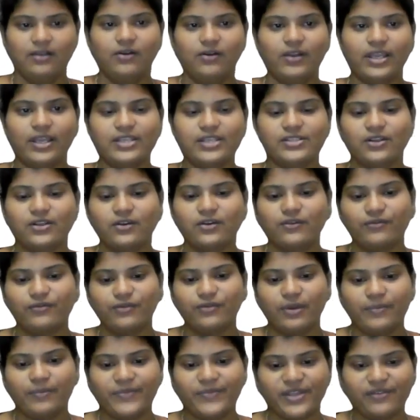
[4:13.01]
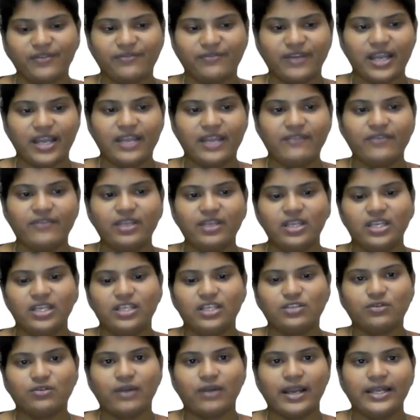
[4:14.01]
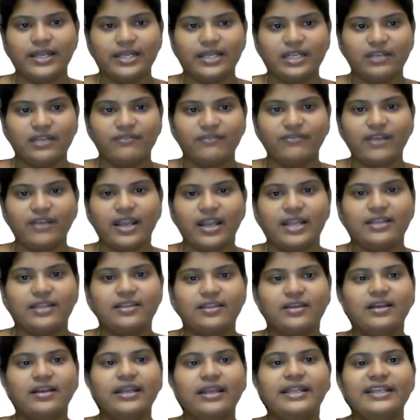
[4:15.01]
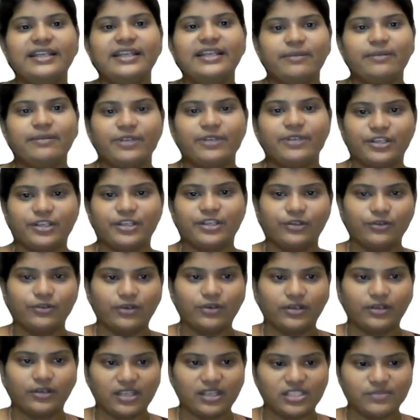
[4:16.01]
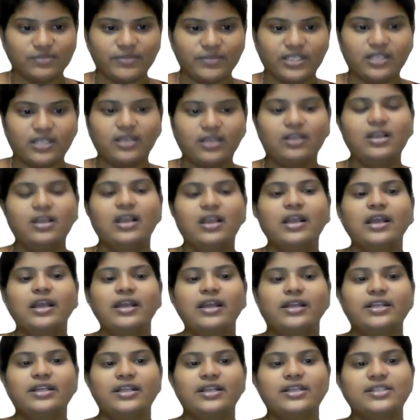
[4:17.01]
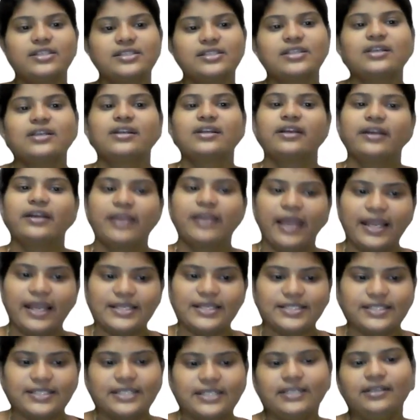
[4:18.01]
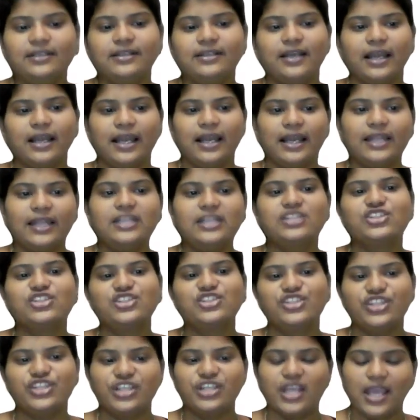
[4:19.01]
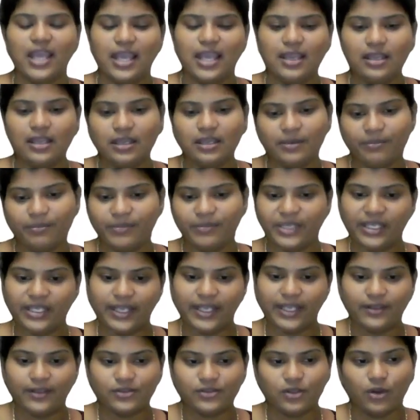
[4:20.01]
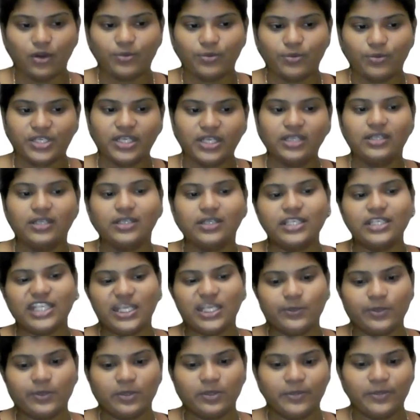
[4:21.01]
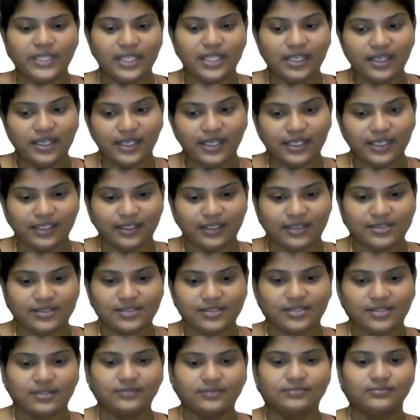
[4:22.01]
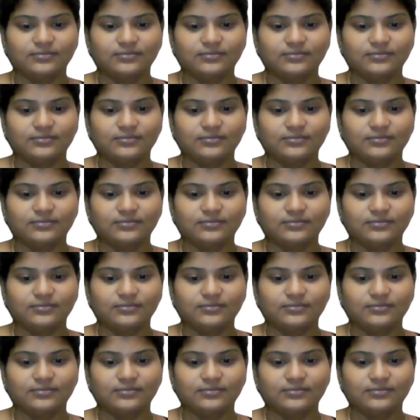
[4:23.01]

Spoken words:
Okay, so from the 5, we need to identify the inhibitory neurotransmitter. It is glycine and GABA. So option D will be the correct answer.